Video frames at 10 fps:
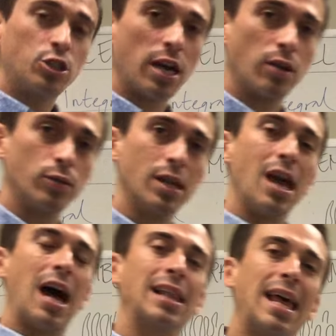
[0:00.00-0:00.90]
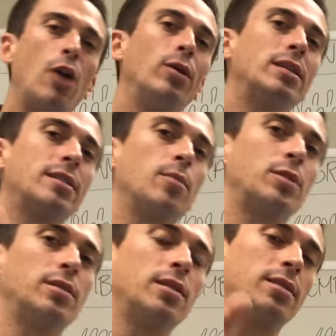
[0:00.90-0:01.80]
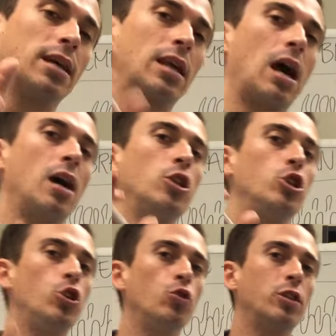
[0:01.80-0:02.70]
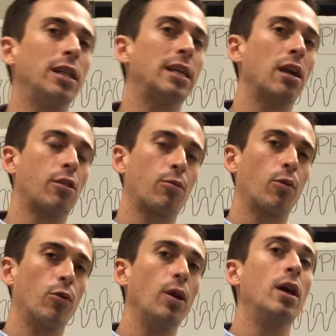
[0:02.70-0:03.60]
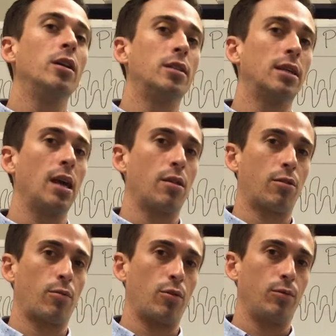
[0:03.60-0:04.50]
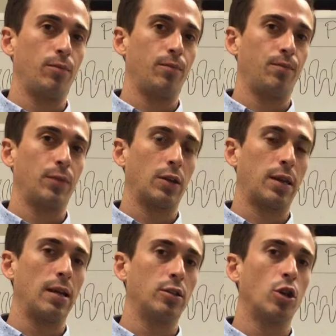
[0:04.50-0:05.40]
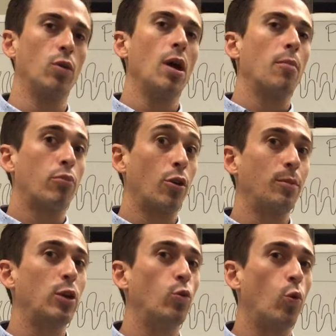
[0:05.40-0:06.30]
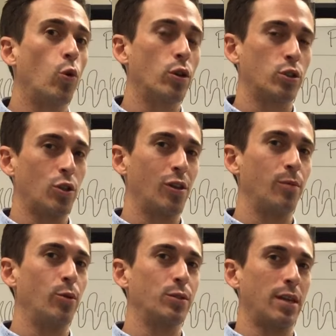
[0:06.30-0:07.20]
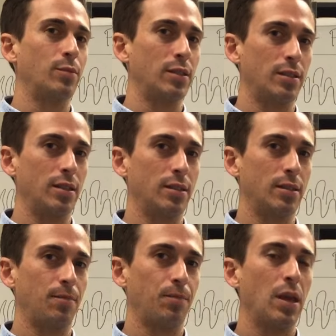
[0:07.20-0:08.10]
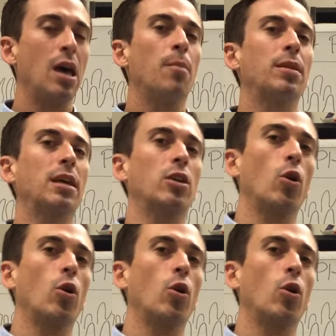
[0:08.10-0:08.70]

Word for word: channels, allowing substances that can't usually get through to get through. Okay, so predominantly water soluble substances. But they can